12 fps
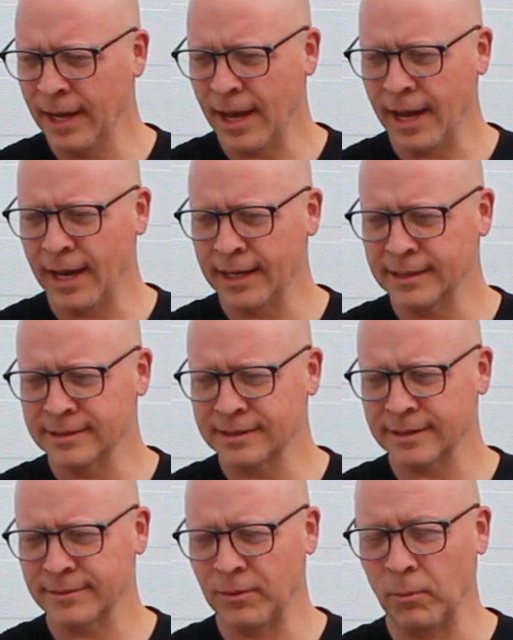And
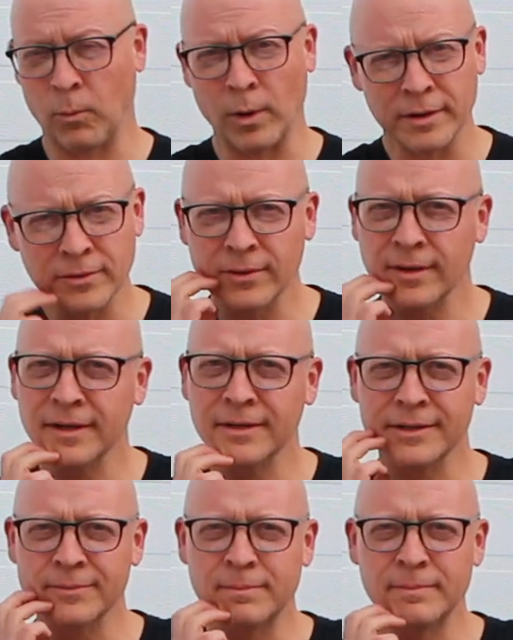one of
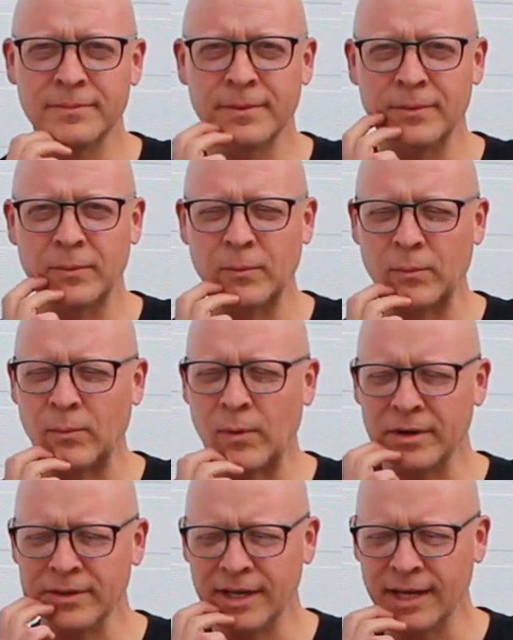the
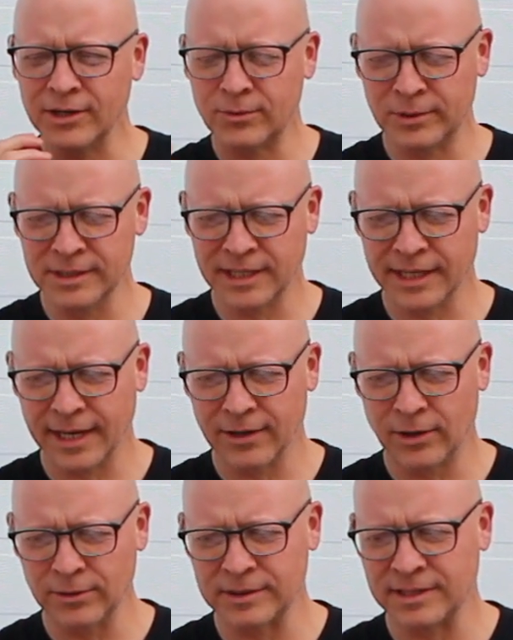inquiries I get
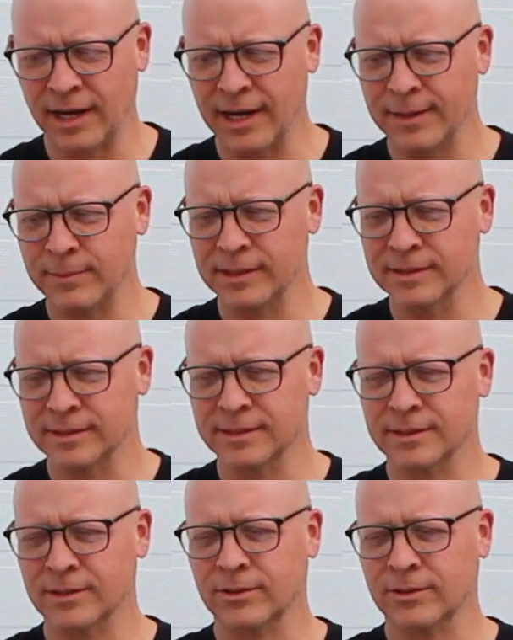all the time is,